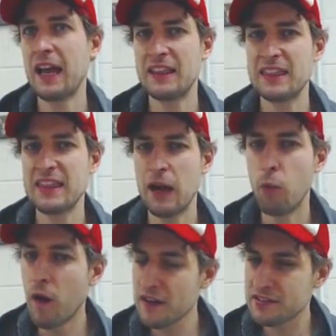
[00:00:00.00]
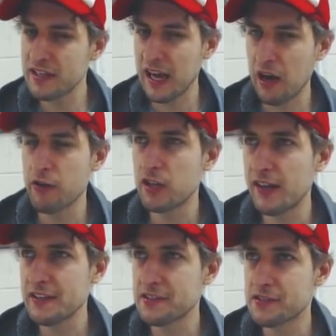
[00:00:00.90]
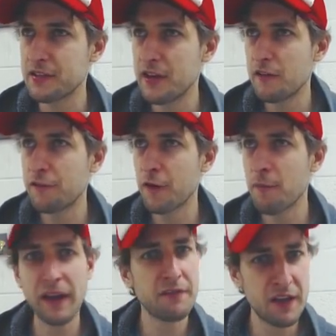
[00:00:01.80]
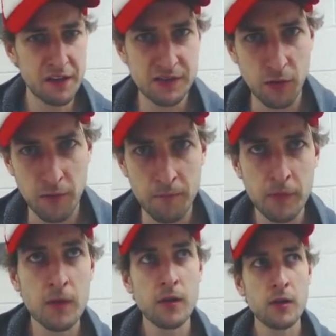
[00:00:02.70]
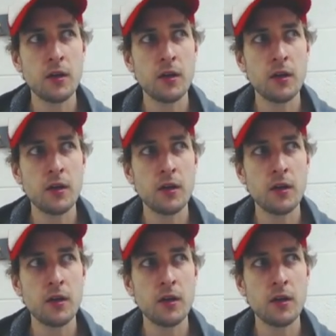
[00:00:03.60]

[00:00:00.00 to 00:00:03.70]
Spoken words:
And I want to say Aerial Ace for Mega Venusaur.